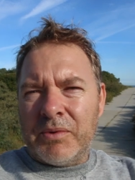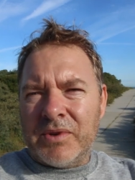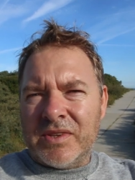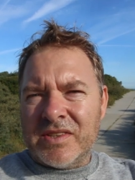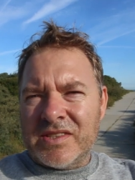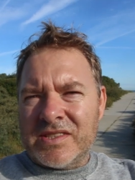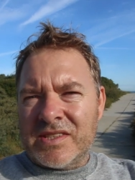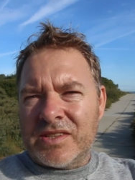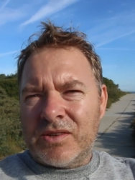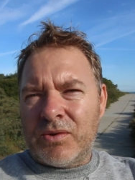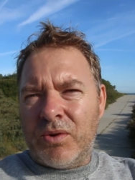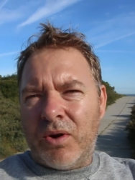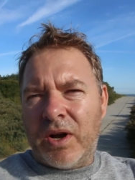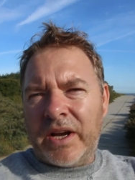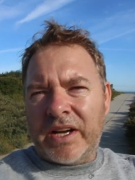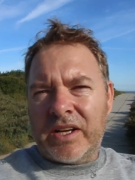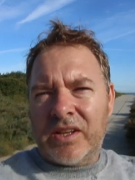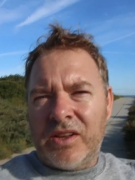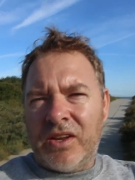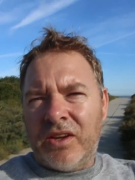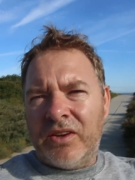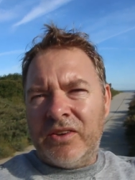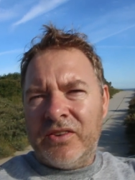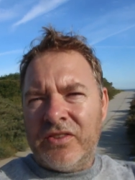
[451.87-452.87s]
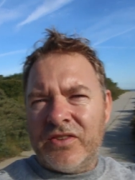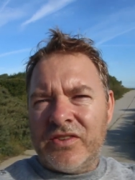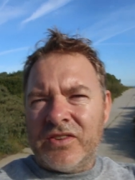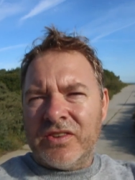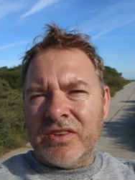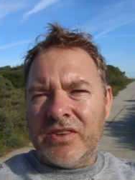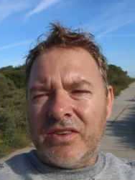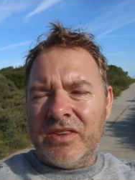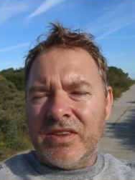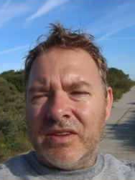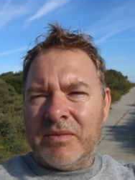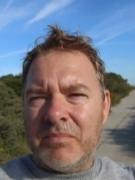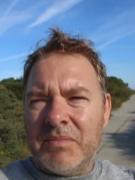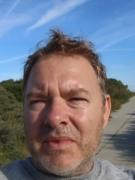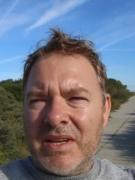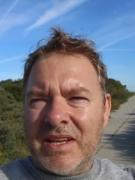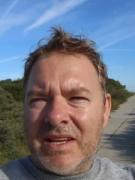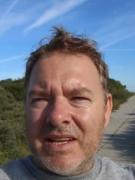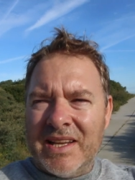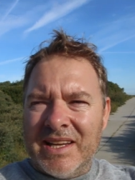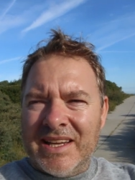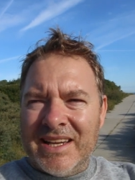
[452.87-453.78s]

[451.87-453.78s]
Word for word: was quite close to them.